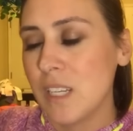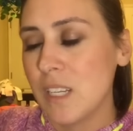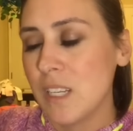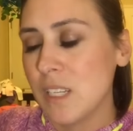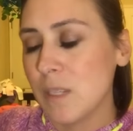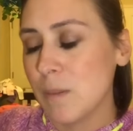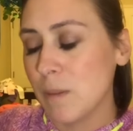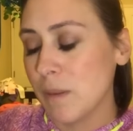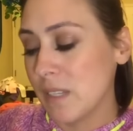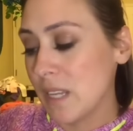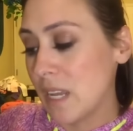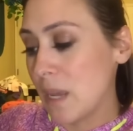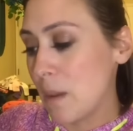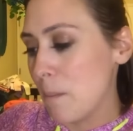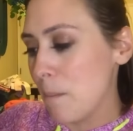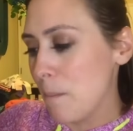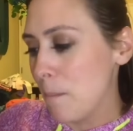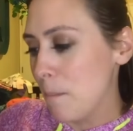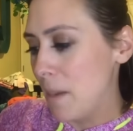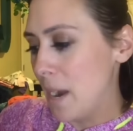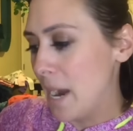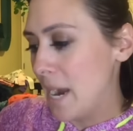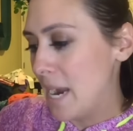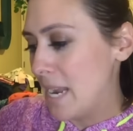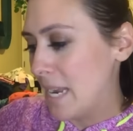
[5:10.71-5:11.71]
It smells like a
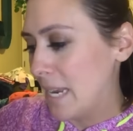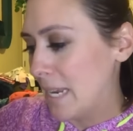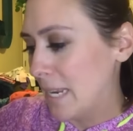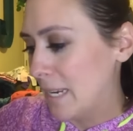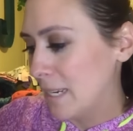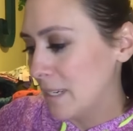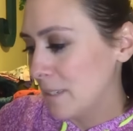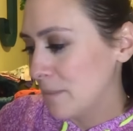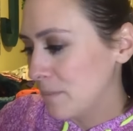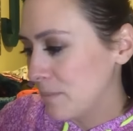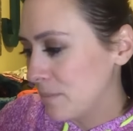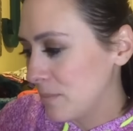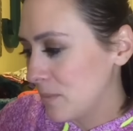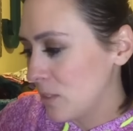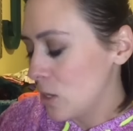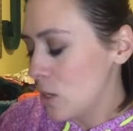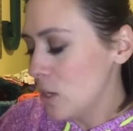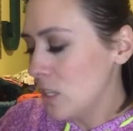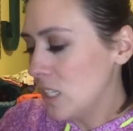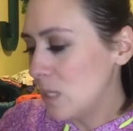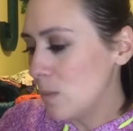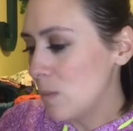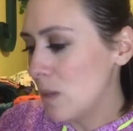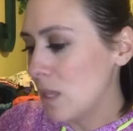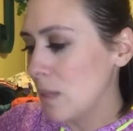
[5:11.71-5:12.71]
man. You
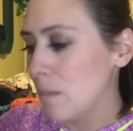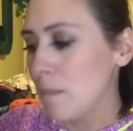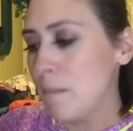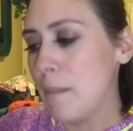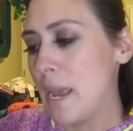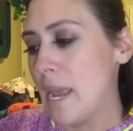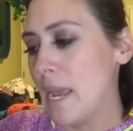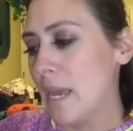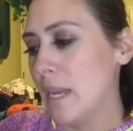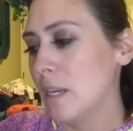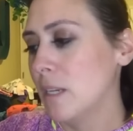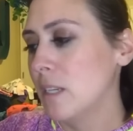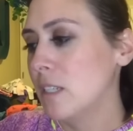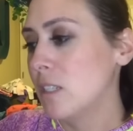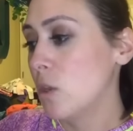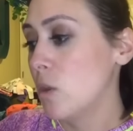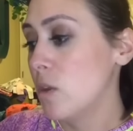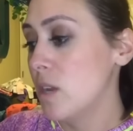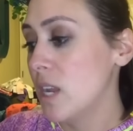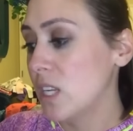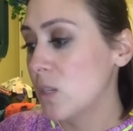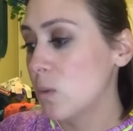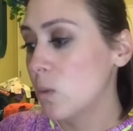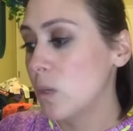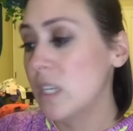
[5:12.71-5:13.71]
could smell a man. So the
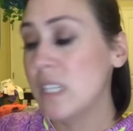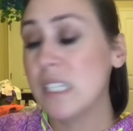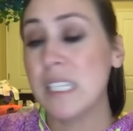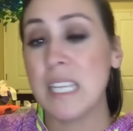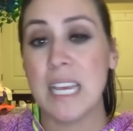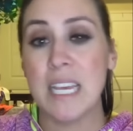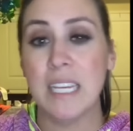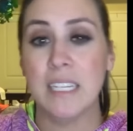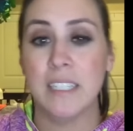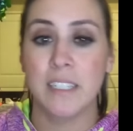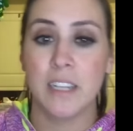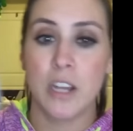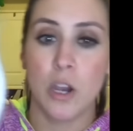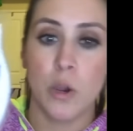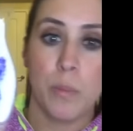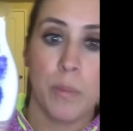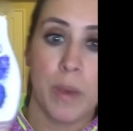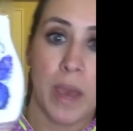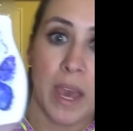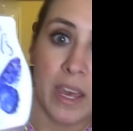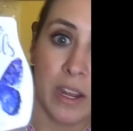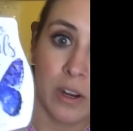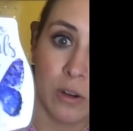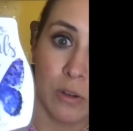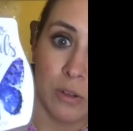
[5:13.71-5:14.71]
next one is indigo
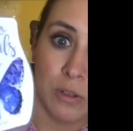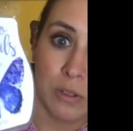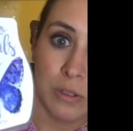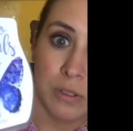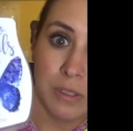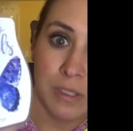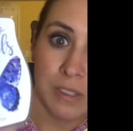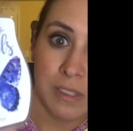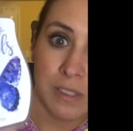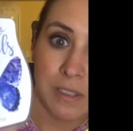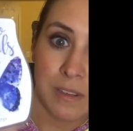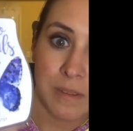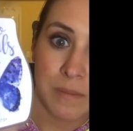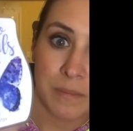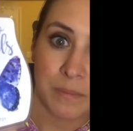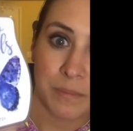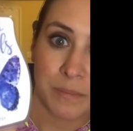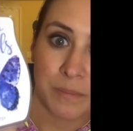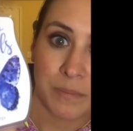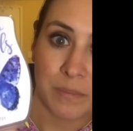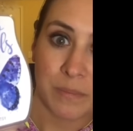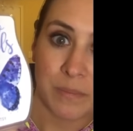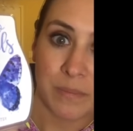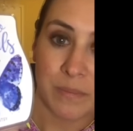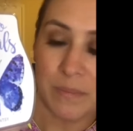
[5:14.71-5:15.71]
petals.
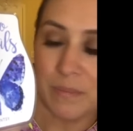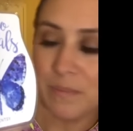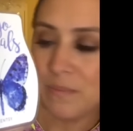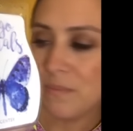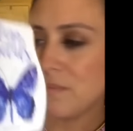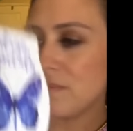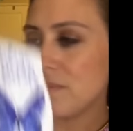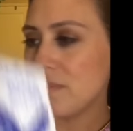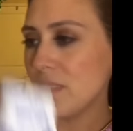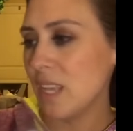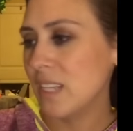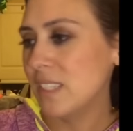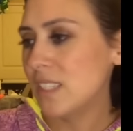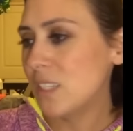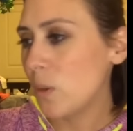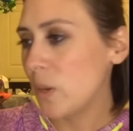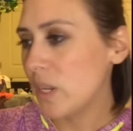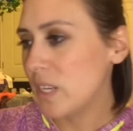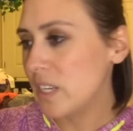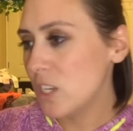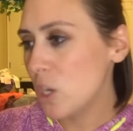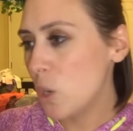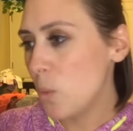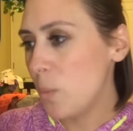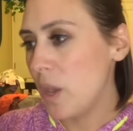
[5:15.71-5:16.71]
So
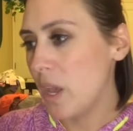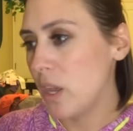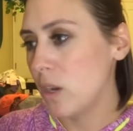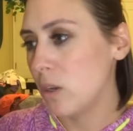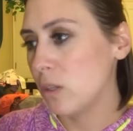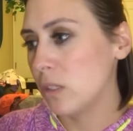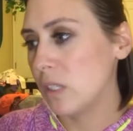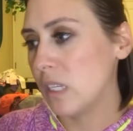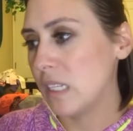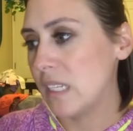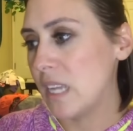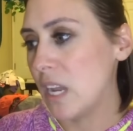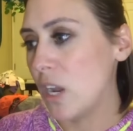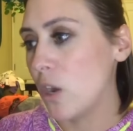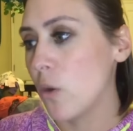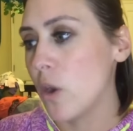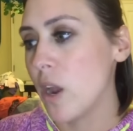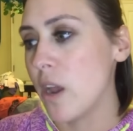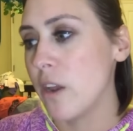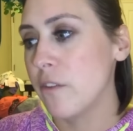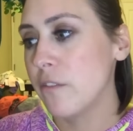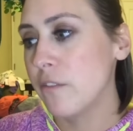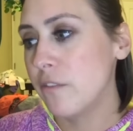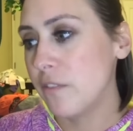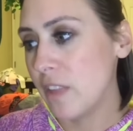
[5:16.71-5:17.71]
Indigo Petals is a
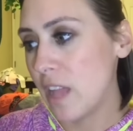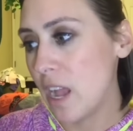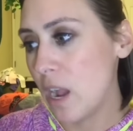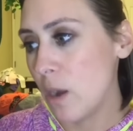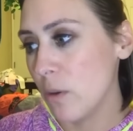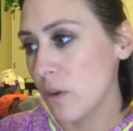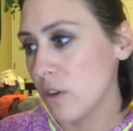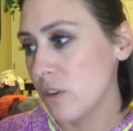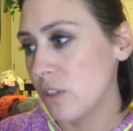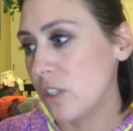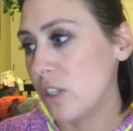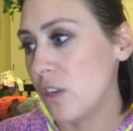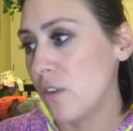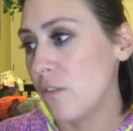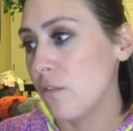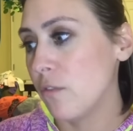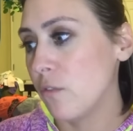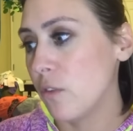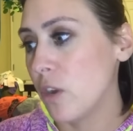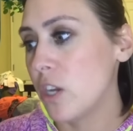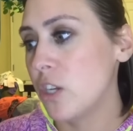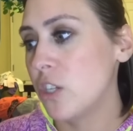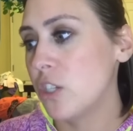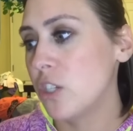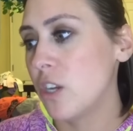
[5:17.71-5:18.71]
crown of flowers,
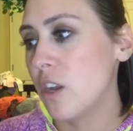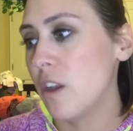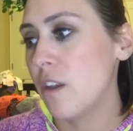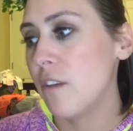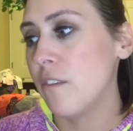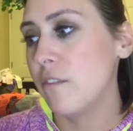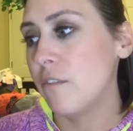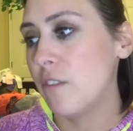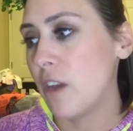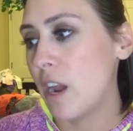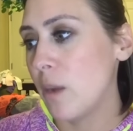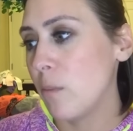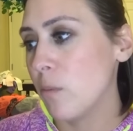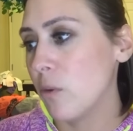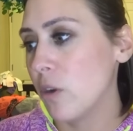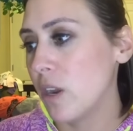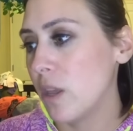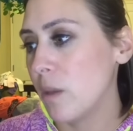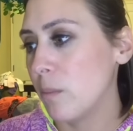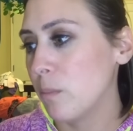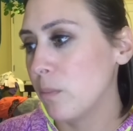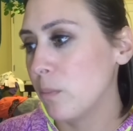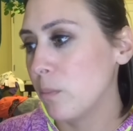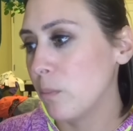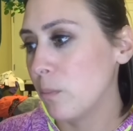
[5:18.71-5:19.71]
fresh, vibrant,
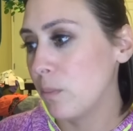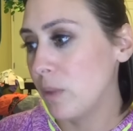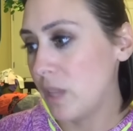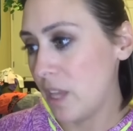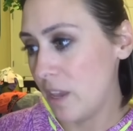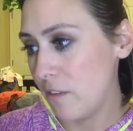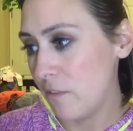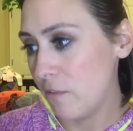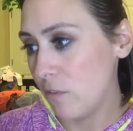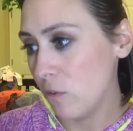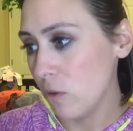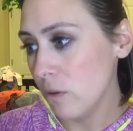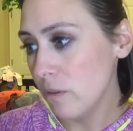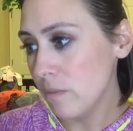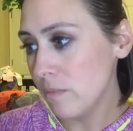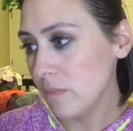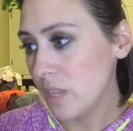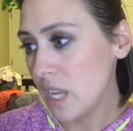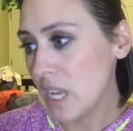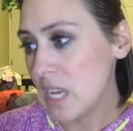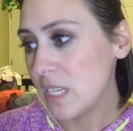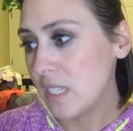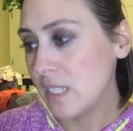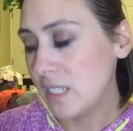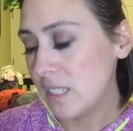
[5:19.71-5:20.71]
and playful.
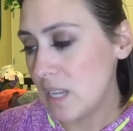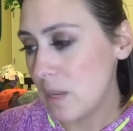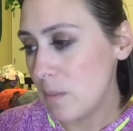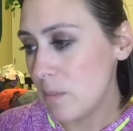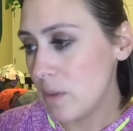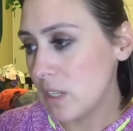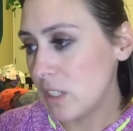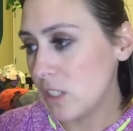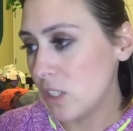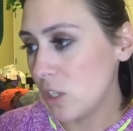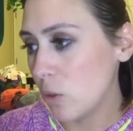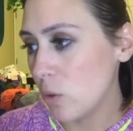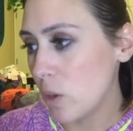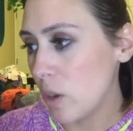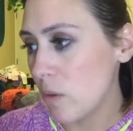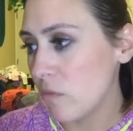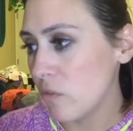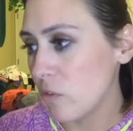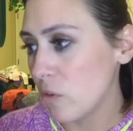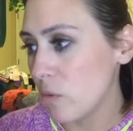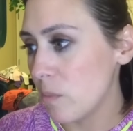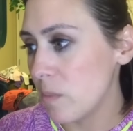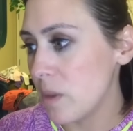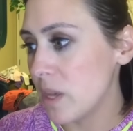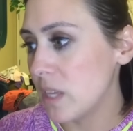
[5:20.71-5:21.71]
Sea mist,
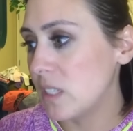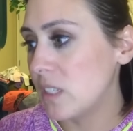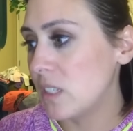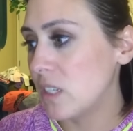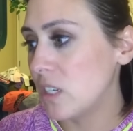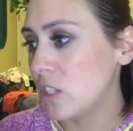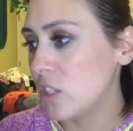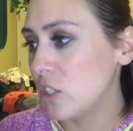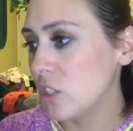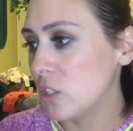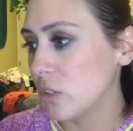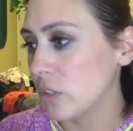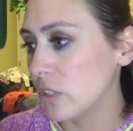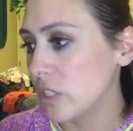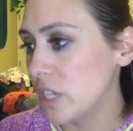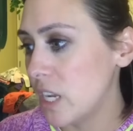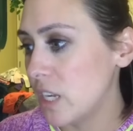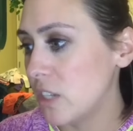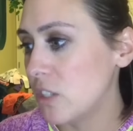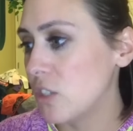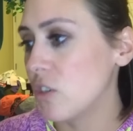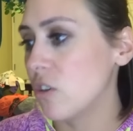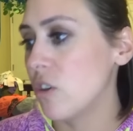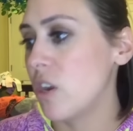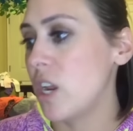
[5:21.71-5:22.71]
grapefruit mist, chilled
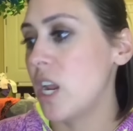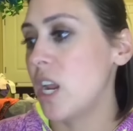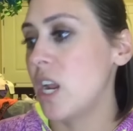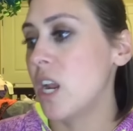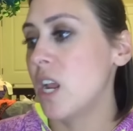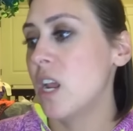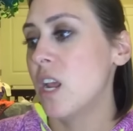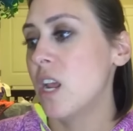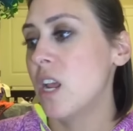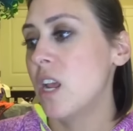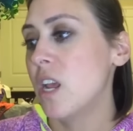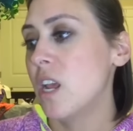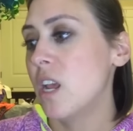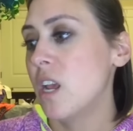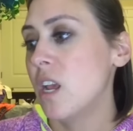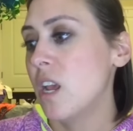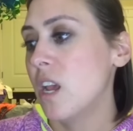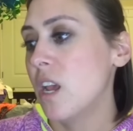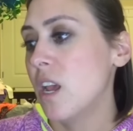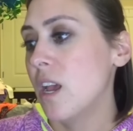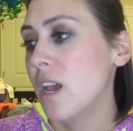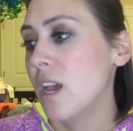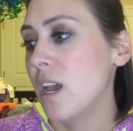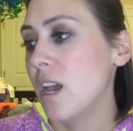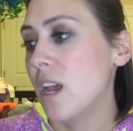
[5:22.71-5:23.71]
tangerine,
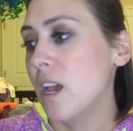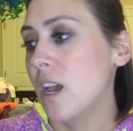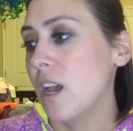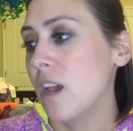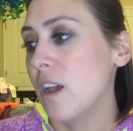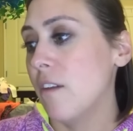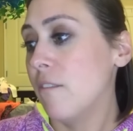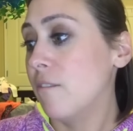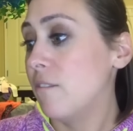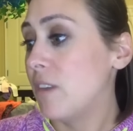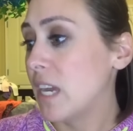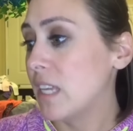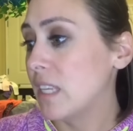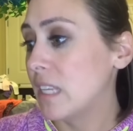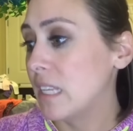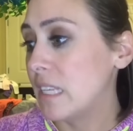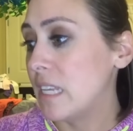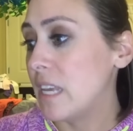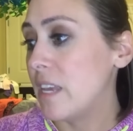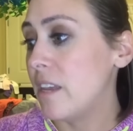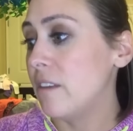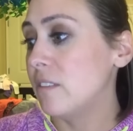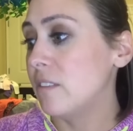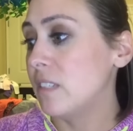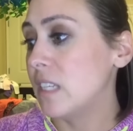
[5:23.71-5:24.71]
uh, violet
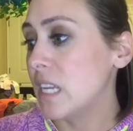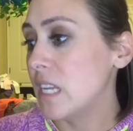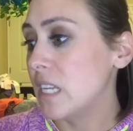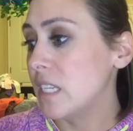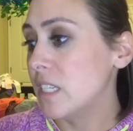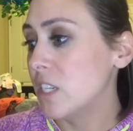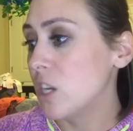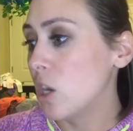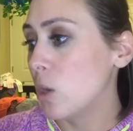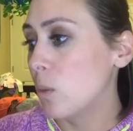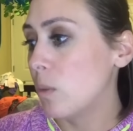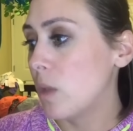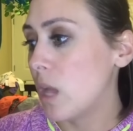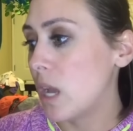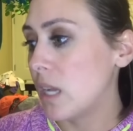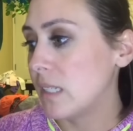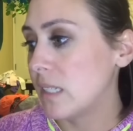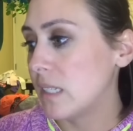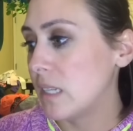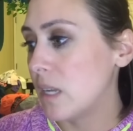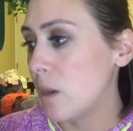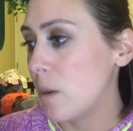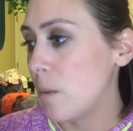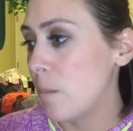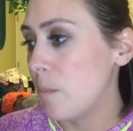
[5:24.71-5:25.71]
leaves, indigo
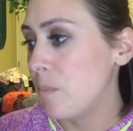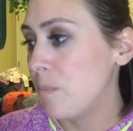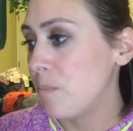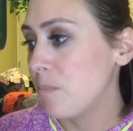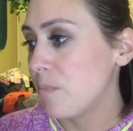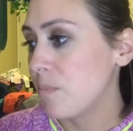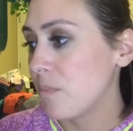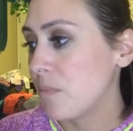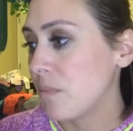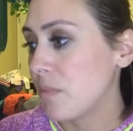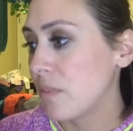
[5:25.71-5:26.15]
blossom,